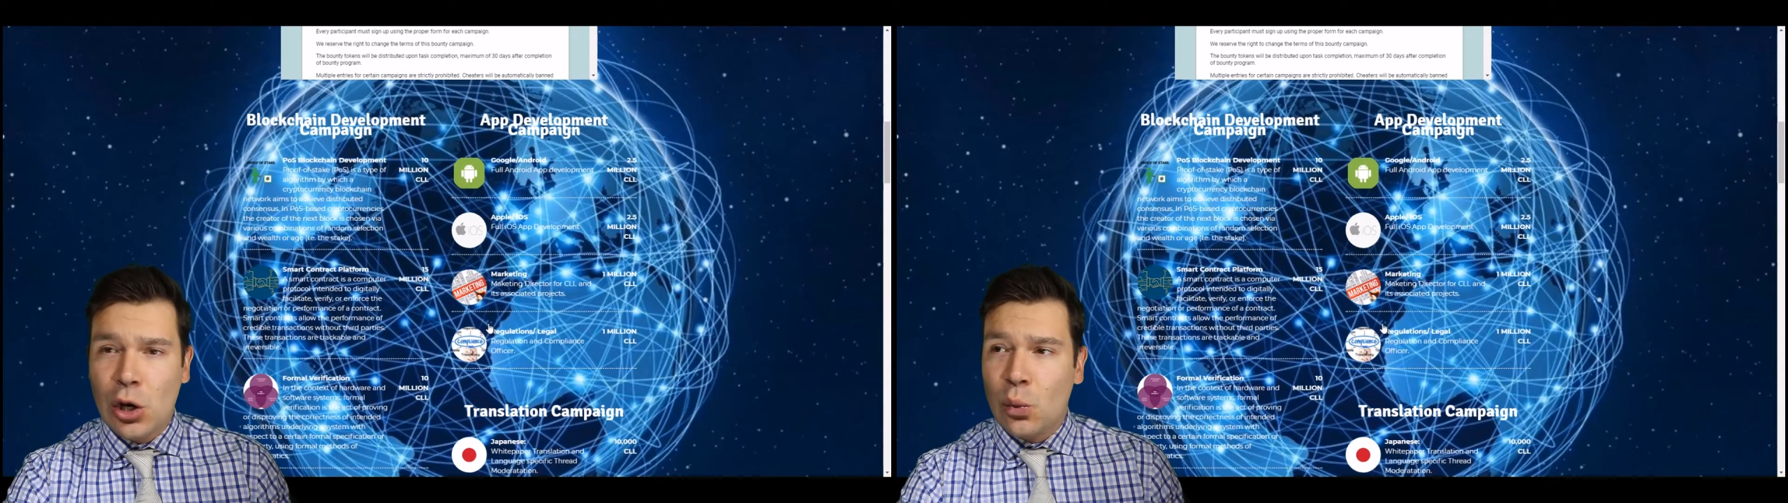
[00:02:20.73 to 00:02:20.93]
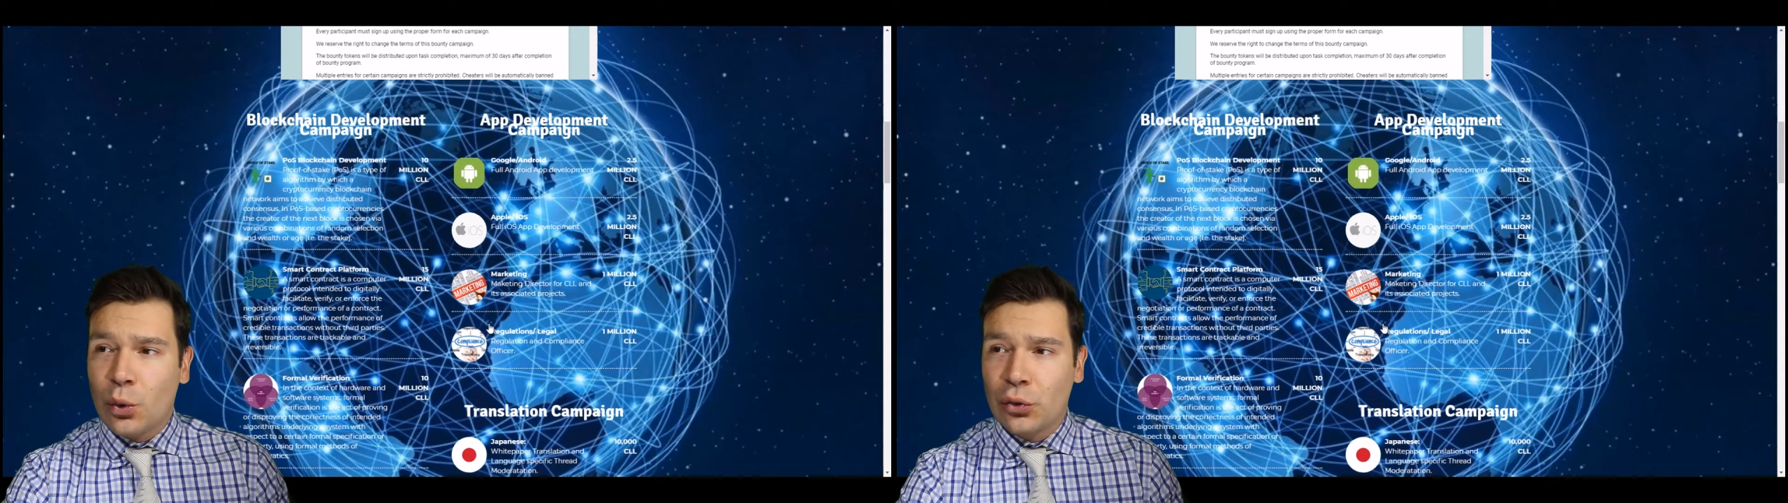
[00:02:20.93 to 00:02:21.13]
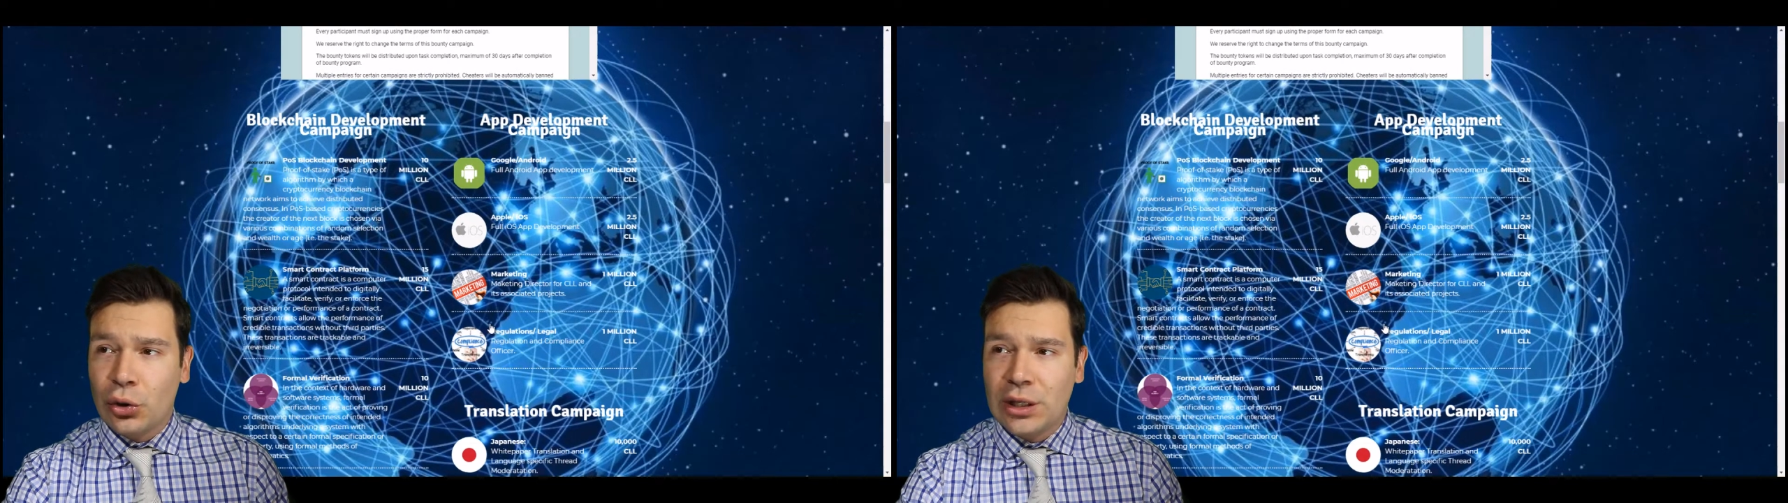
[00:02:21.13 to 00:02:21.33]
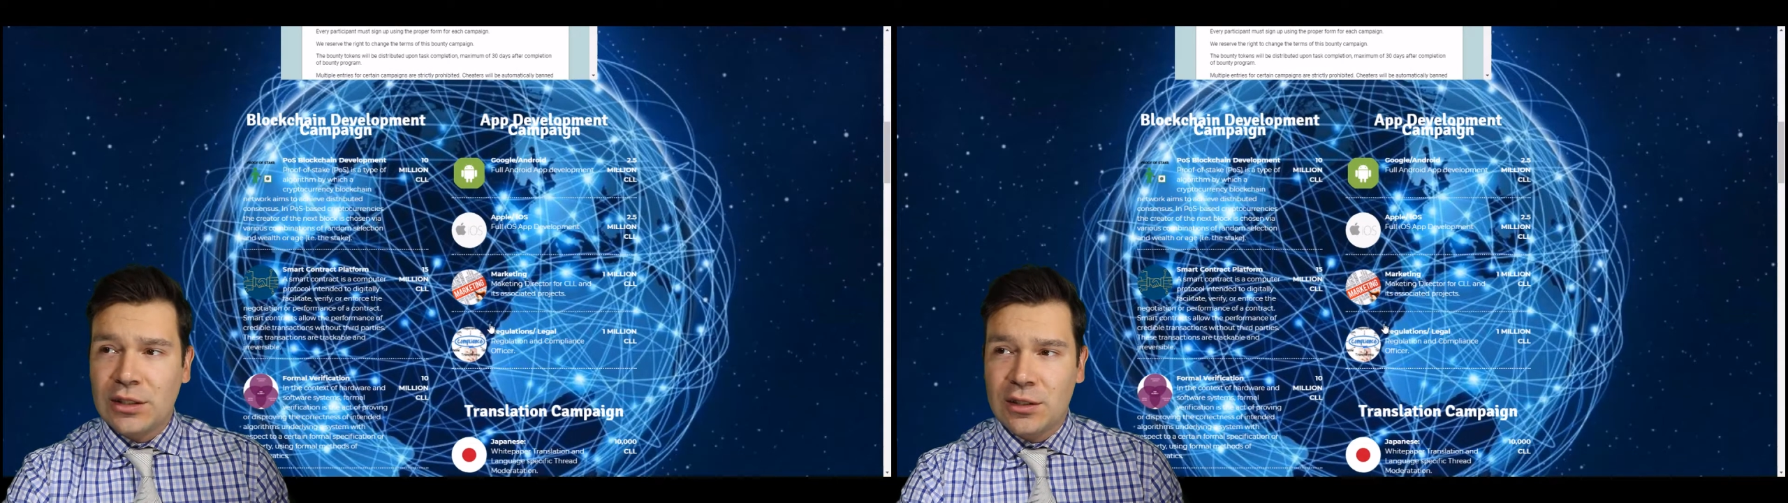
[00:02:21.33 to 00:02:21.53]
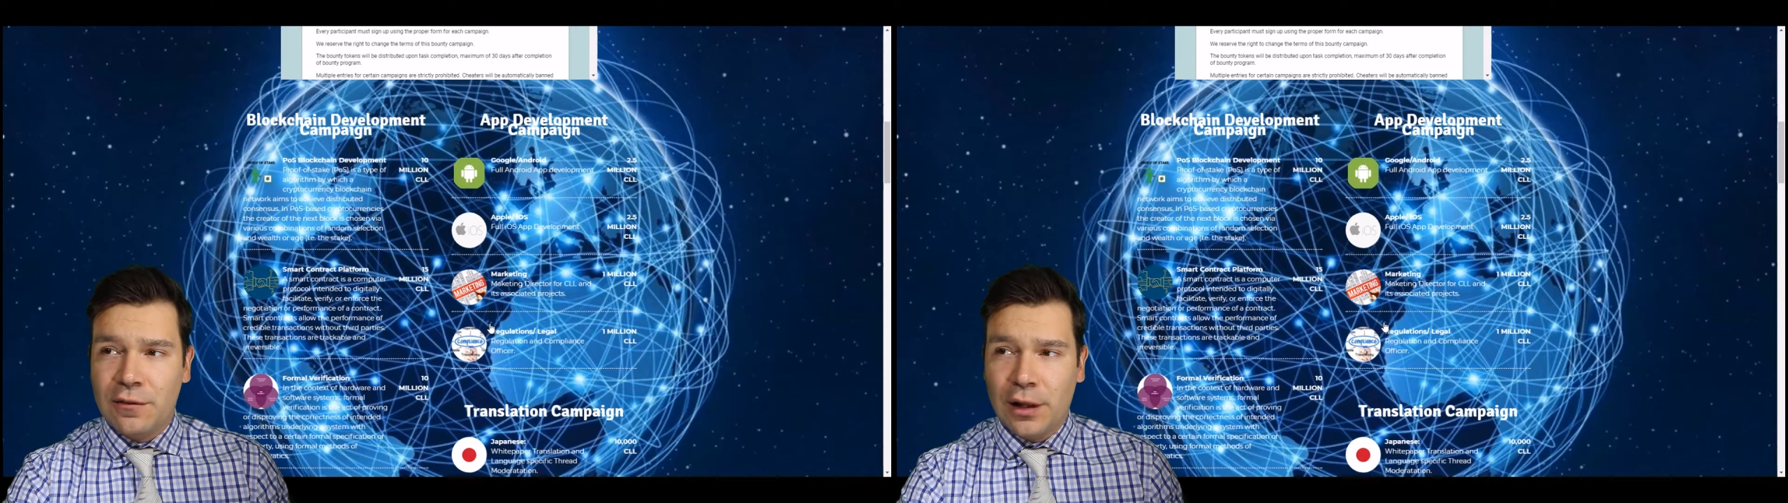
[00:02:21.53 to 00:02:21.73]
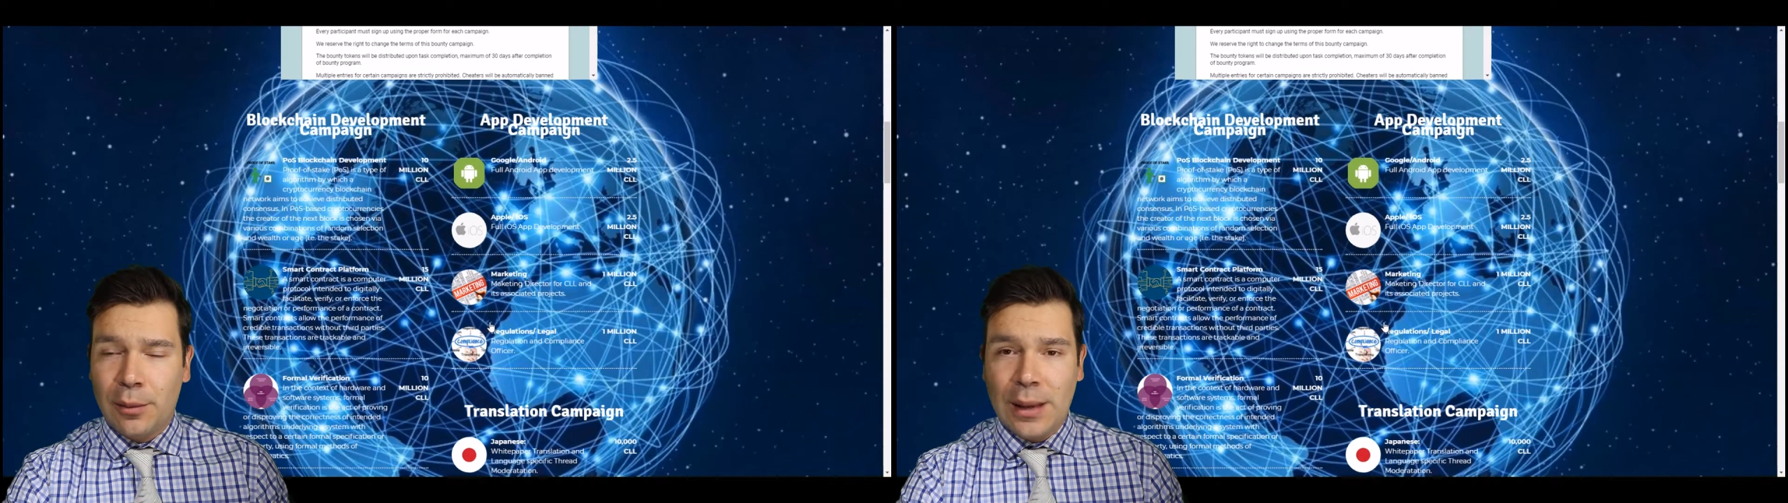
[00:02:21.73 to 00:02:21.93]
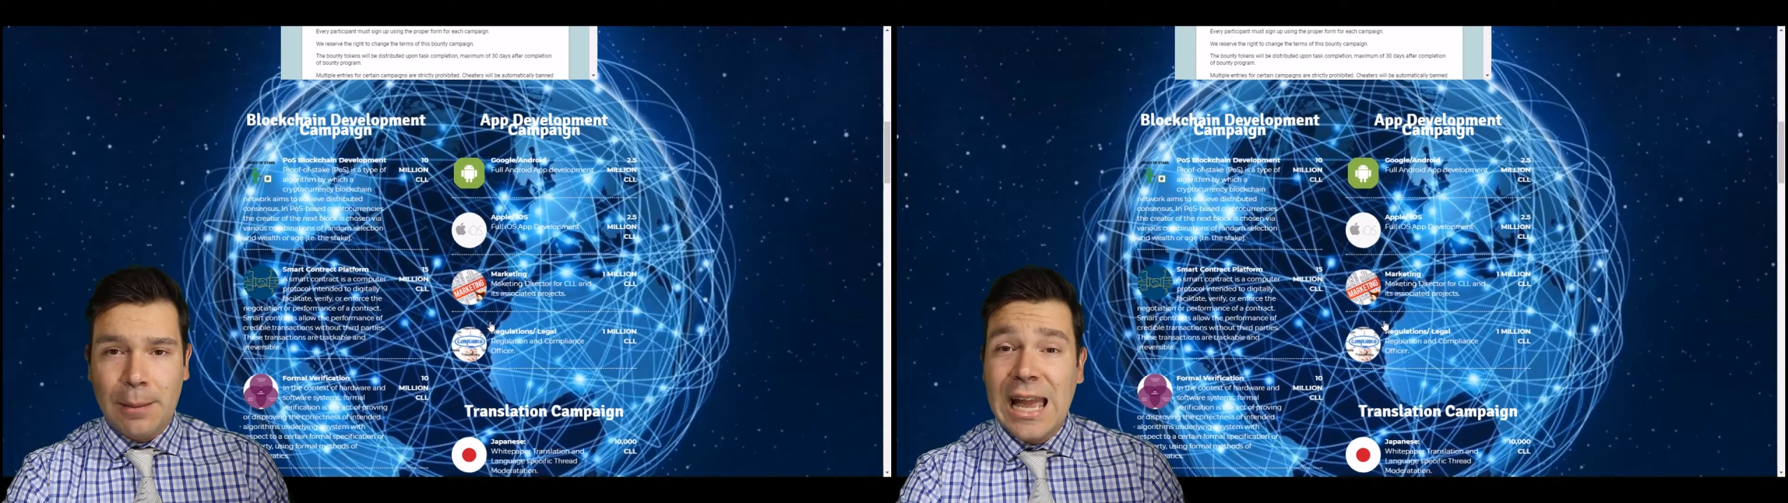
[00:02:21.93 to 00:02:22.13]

We're looking to develop a,